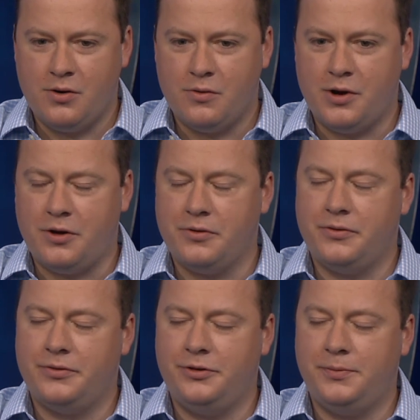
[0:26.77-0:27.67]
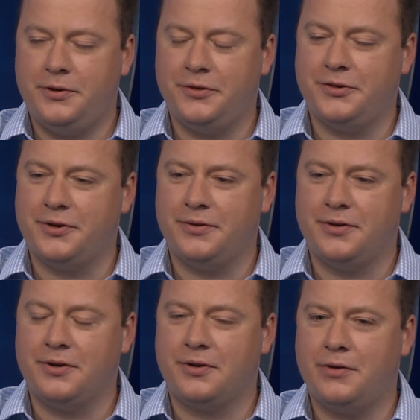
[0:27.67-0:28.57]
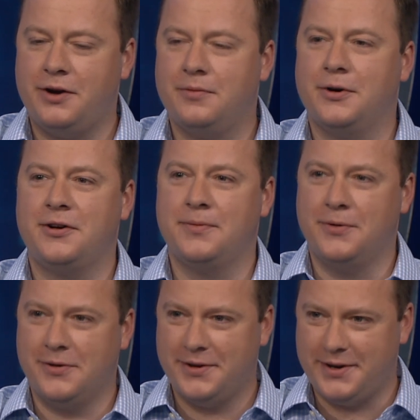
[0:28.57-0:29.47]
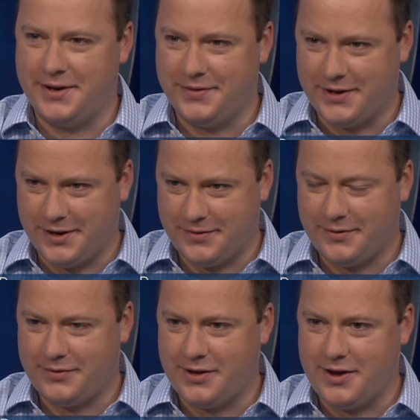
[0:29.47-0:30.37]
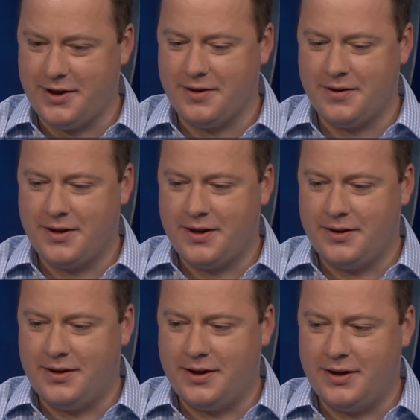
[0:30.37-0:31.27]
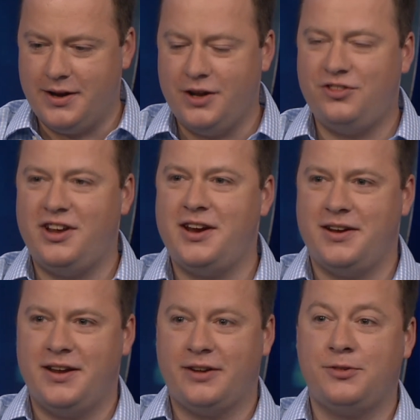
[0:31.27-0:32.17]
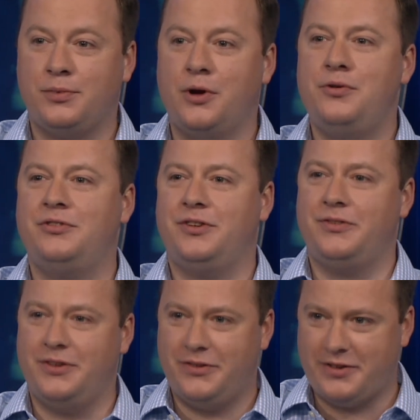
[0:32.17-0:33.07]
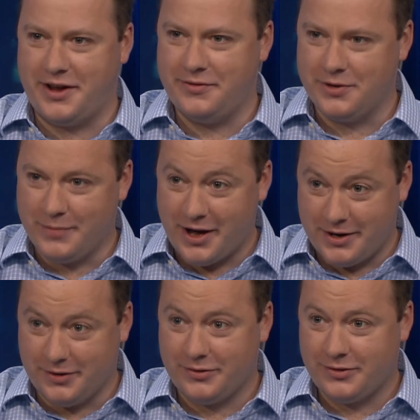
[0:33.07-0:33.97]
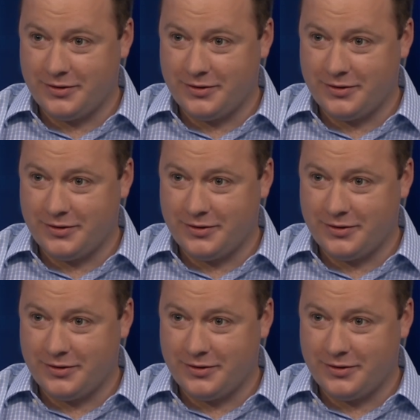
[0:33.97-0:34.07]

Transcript: Well, these beetles are quite remarkable in that they initiate explosions inside of their bodies